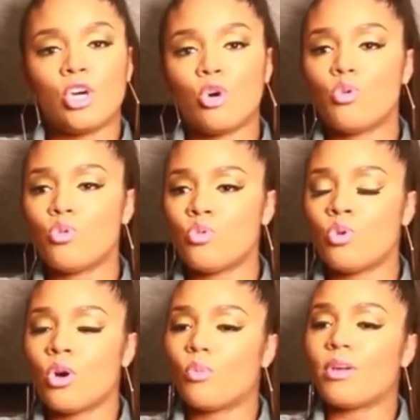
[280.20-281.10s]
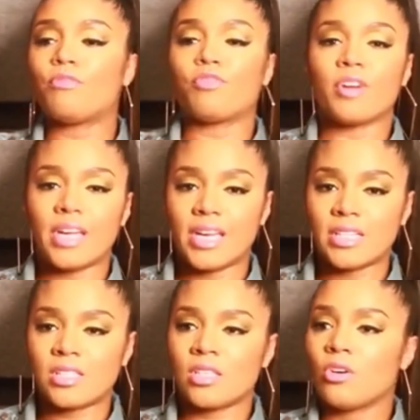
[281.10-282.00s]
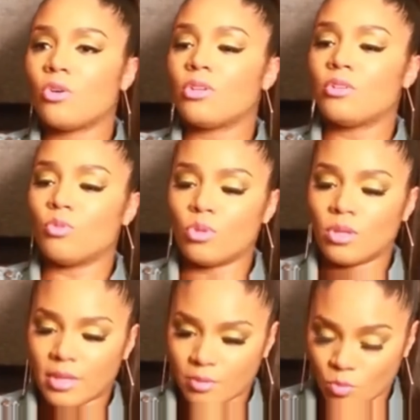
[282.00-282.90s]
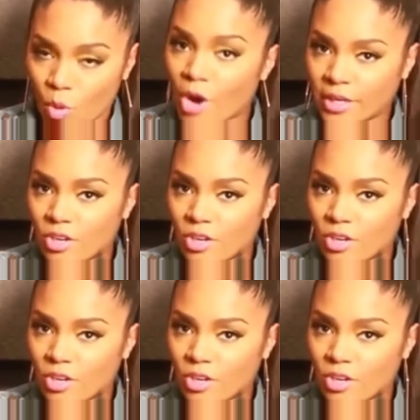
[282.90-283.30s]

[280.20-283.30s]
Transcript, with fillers: it. First, she gatecrashed an event where